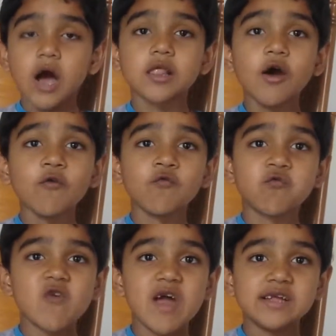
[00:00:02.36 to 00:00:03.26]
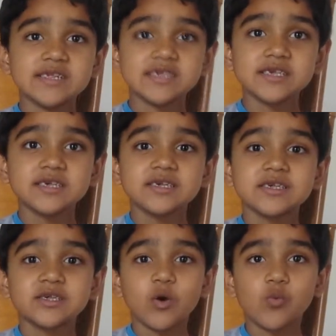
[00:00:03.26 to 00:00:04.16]
Hello friends,
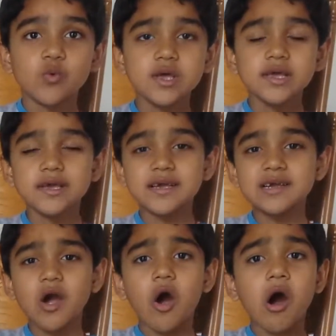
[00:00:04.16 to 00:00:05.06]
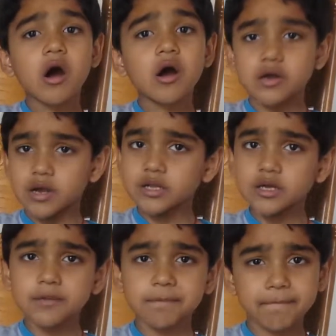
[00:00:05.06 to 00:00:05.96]
so we are
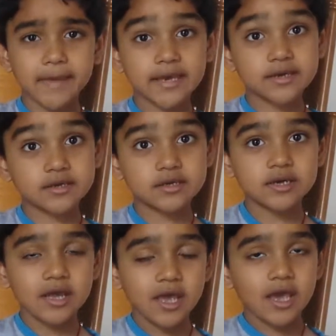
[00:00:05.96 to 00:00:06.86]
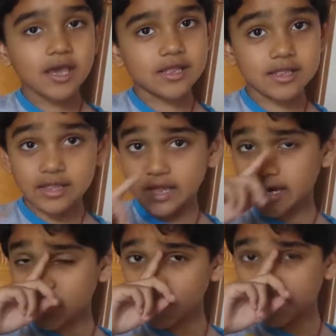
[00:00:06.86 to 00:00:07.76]
gonna make a
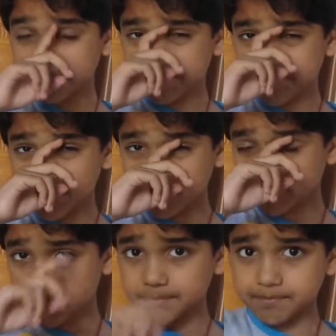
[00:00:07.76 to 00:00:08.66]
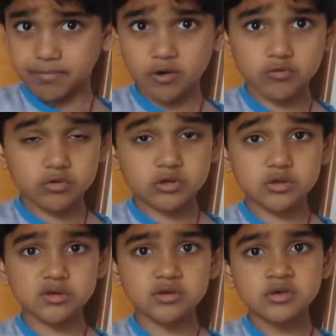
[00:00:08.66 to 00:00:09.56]
Lego Batman boat.